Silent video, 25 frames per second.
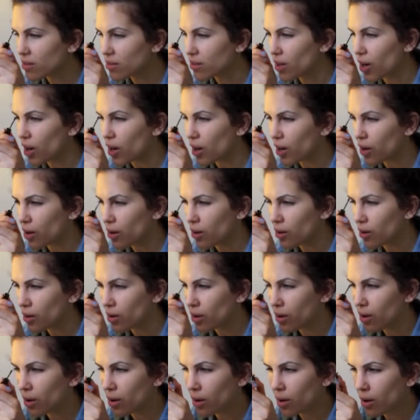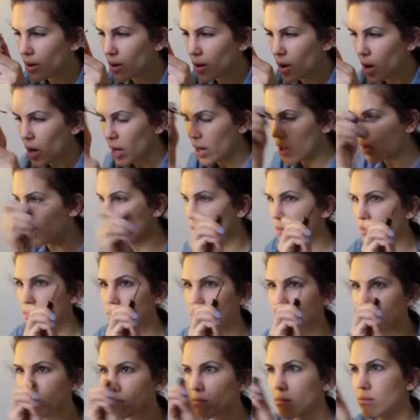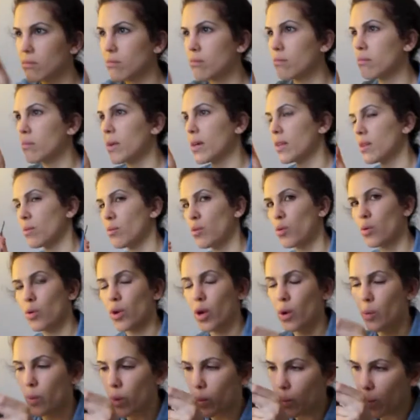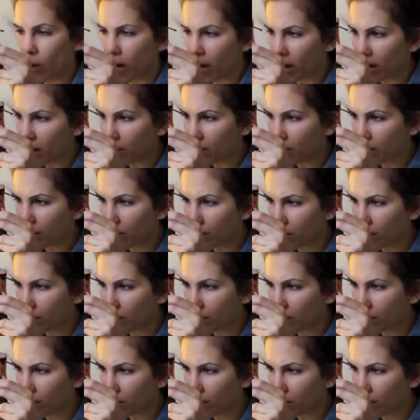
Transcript: So I don't make them all go one way.